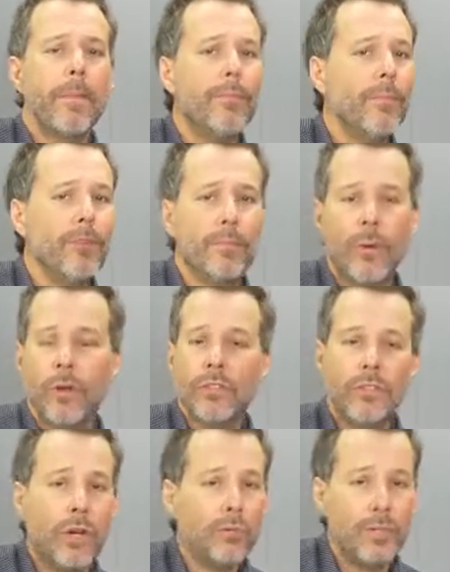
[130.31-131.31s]
Most pros
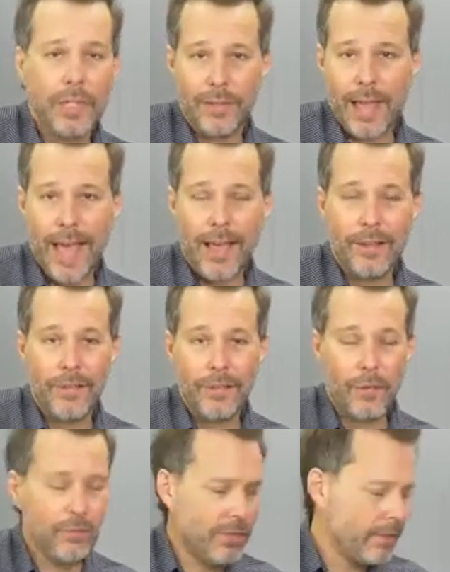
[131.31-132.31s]
don't do that.
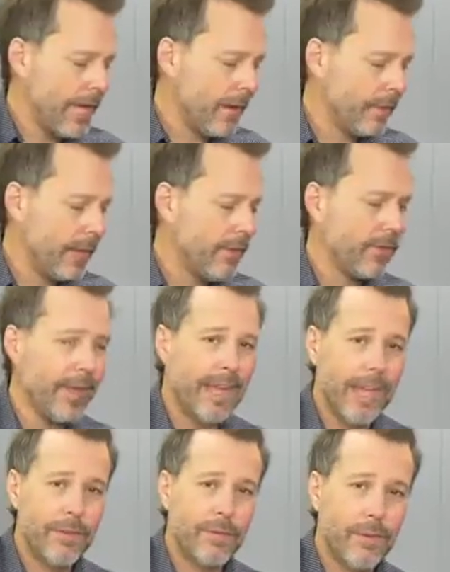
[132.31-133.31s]
Don't do that, okay? There's a
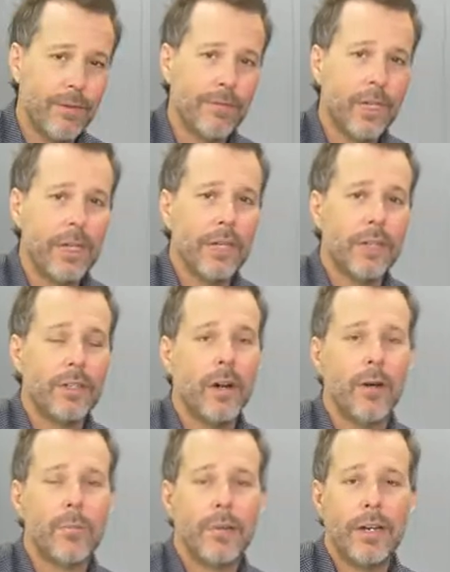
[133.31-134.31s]
handful of
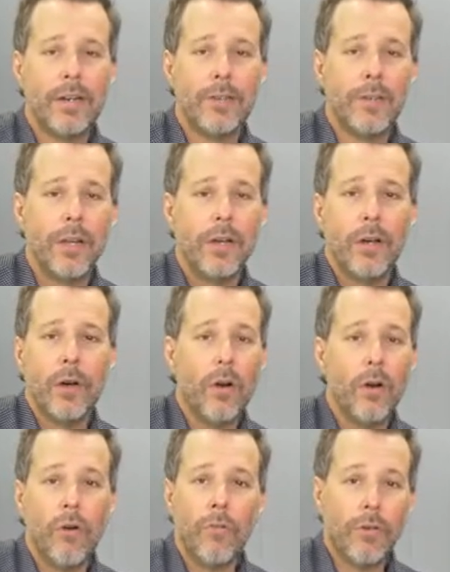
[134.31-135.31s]
guitar players
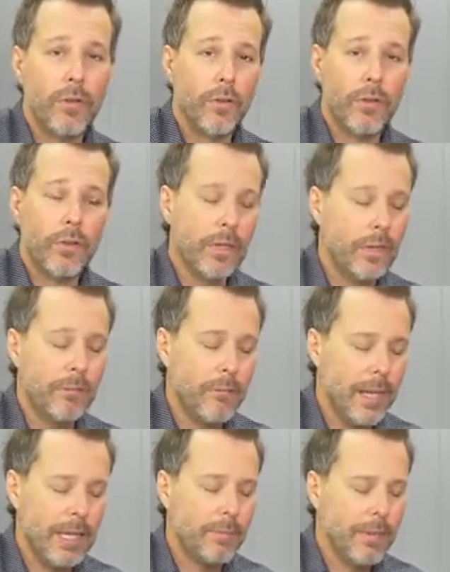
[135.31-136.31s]
over the
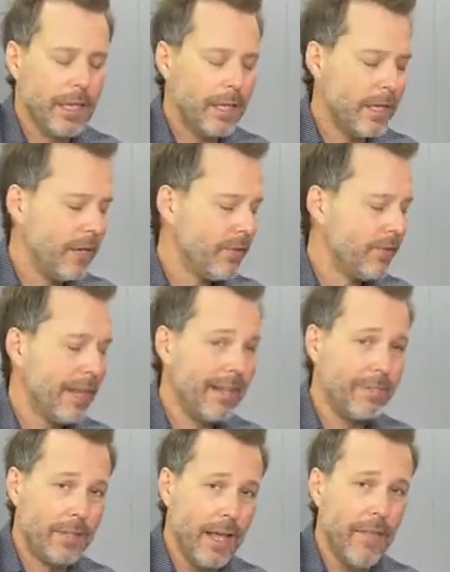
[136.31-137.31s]
many, many years that
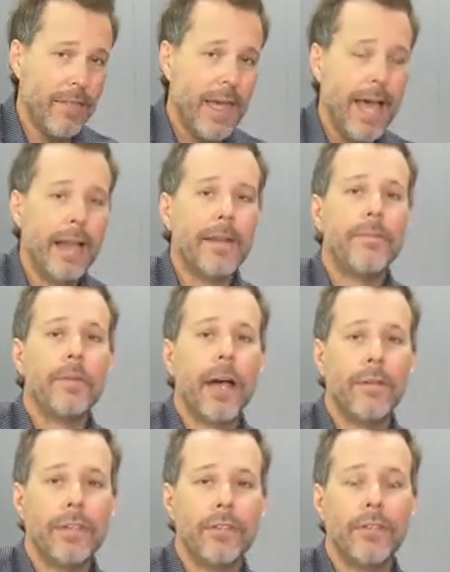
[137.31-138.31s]
have done that.
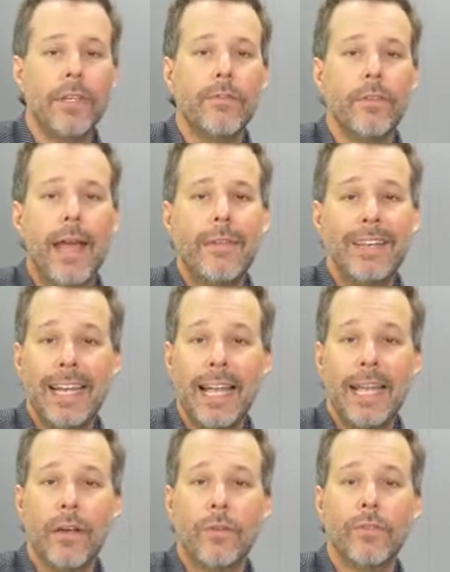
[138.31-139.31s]
Obviously, if you have
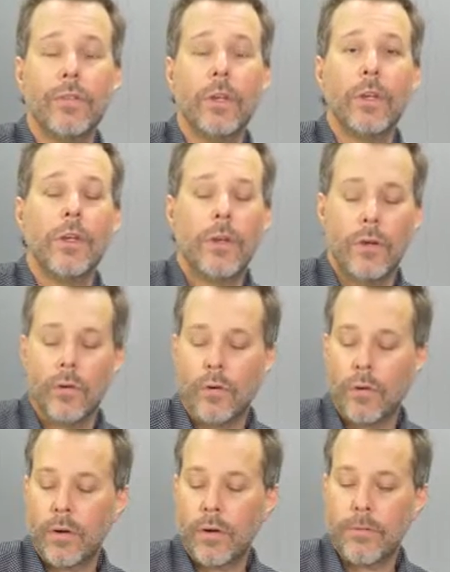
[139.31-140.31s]
nails
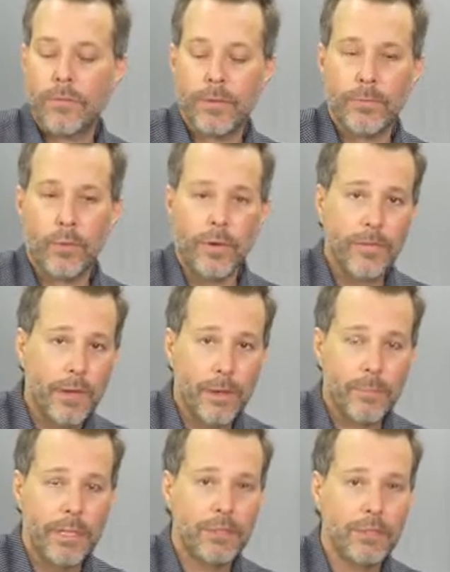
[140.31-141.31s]
or some sort of finger
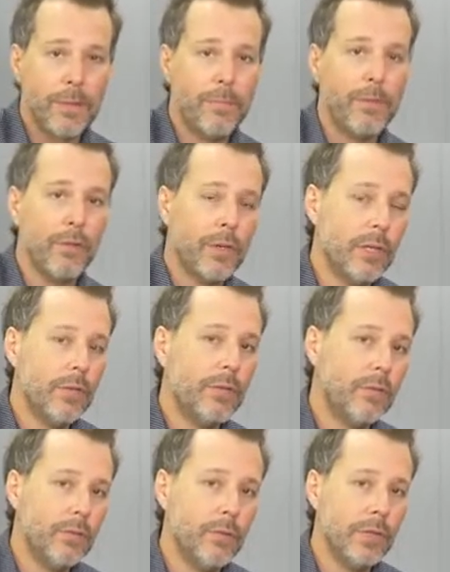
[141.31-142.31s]
picks or something,
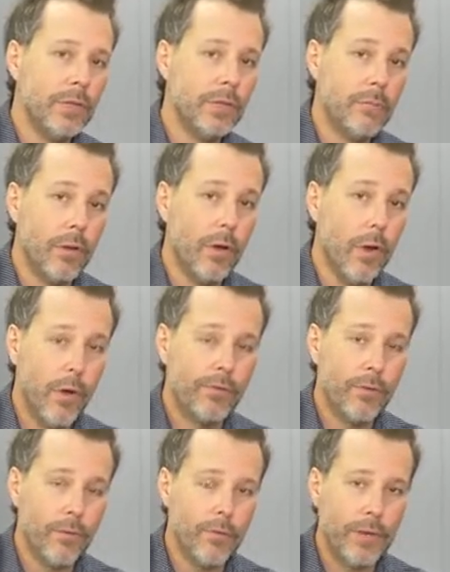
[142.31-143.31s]
you can
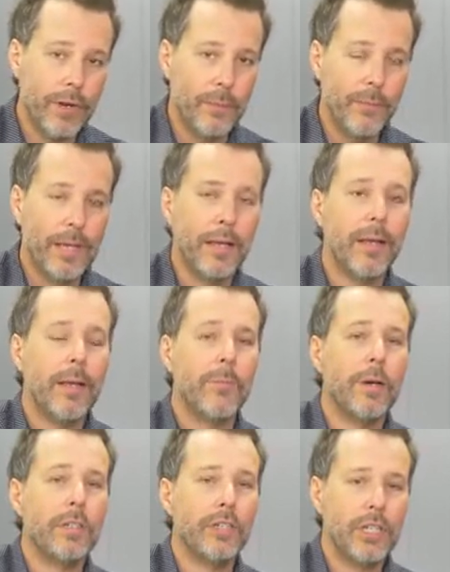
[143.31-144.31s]
also finger pick.
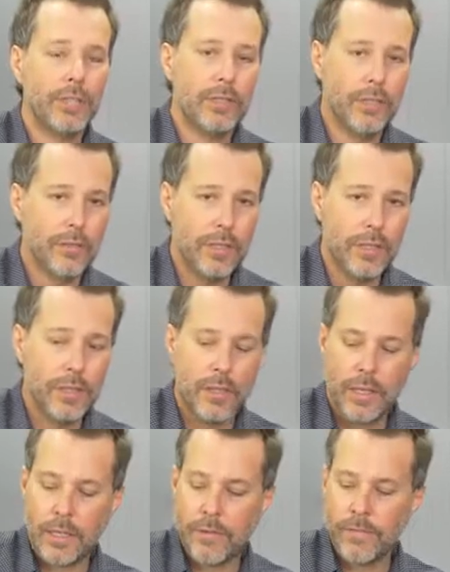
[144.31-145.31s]
But just using
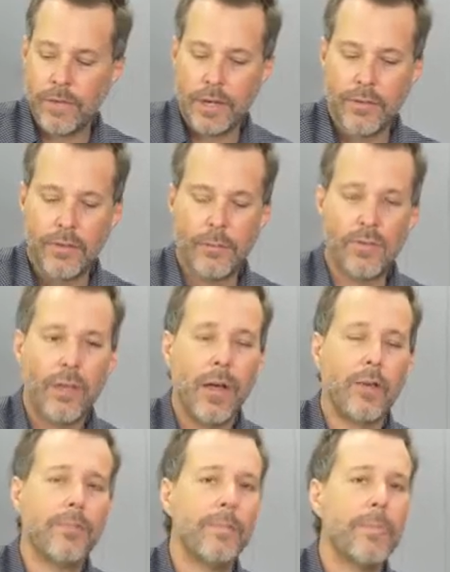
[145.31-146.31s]
the fingers
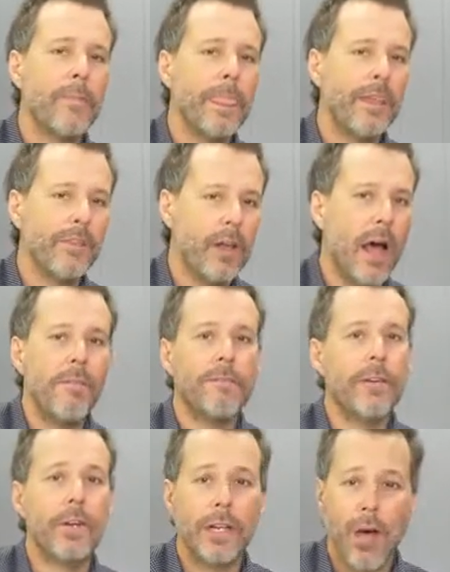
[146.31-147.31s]
themselves is not
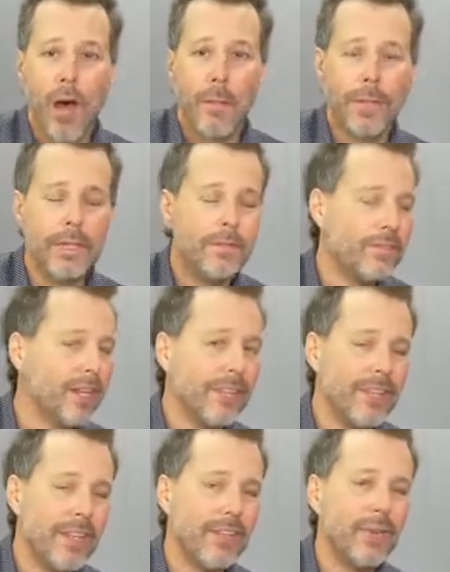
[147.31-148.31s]
very common. It's not
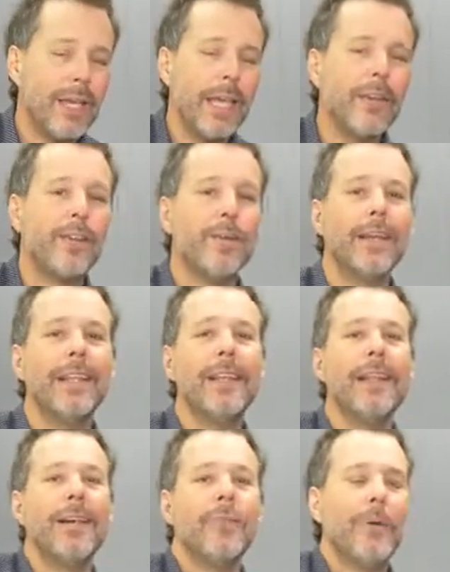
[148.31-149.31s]
to say you can't do it,
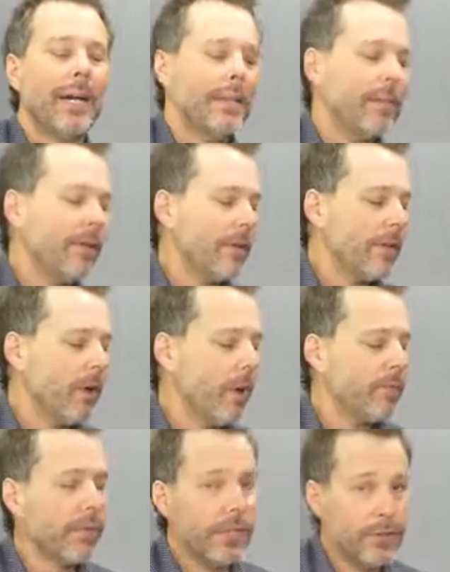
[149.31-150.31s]
but
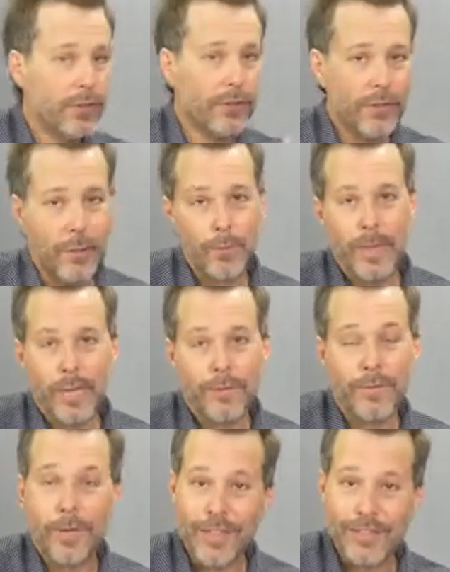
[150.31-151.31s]
hopefully you're using a pick
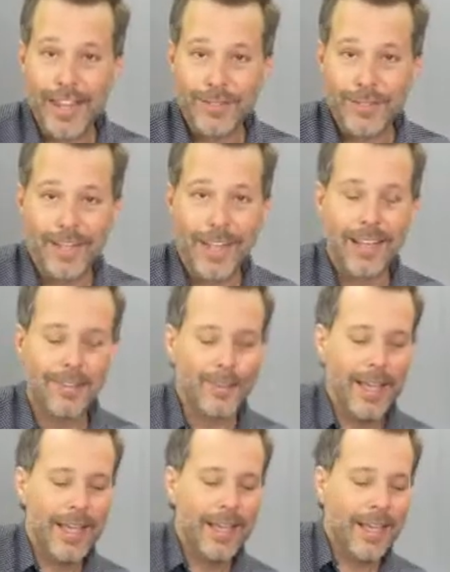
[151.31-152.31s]
for this exercise,
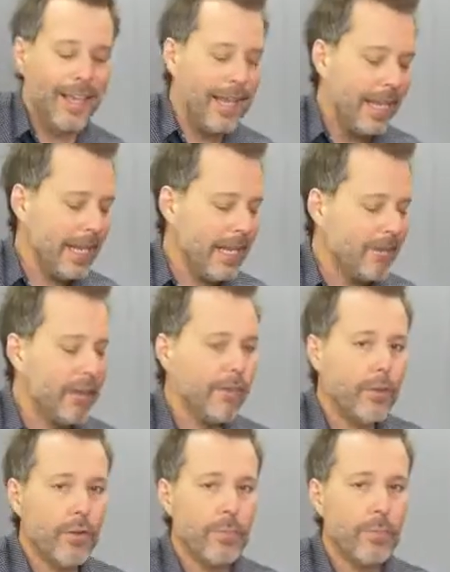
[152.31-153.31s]
okay? And even
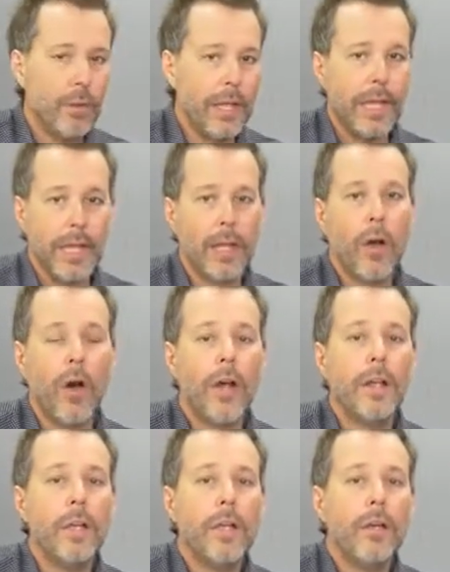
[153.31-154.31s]
if you're planning
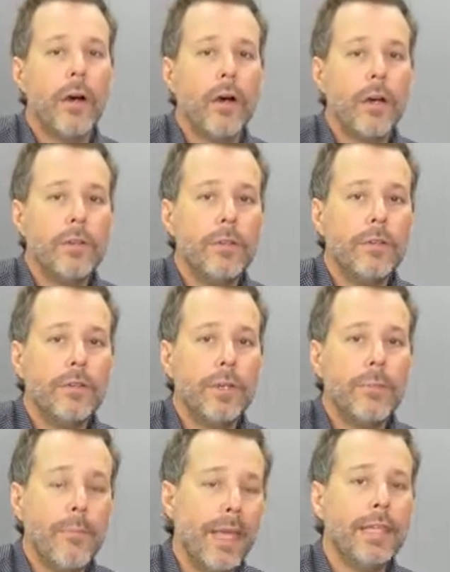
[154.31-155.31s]
on
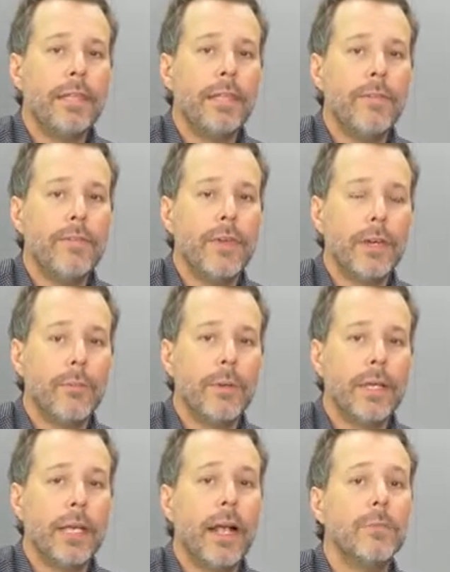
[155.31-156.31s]
doing mainly finger
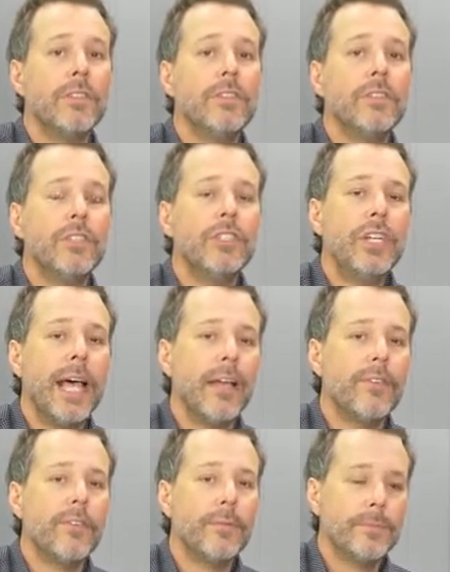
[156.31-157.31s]
picking, I would
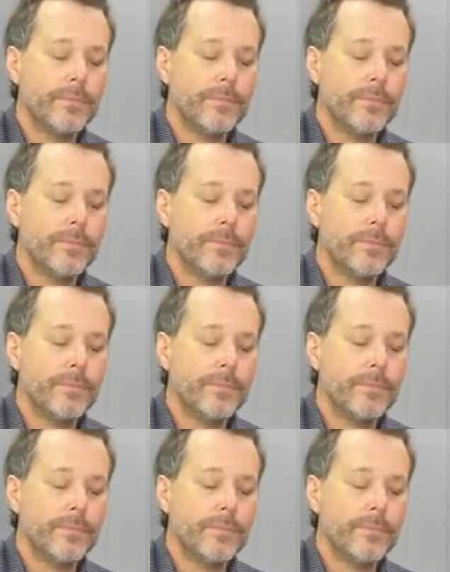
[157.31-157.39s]
suggest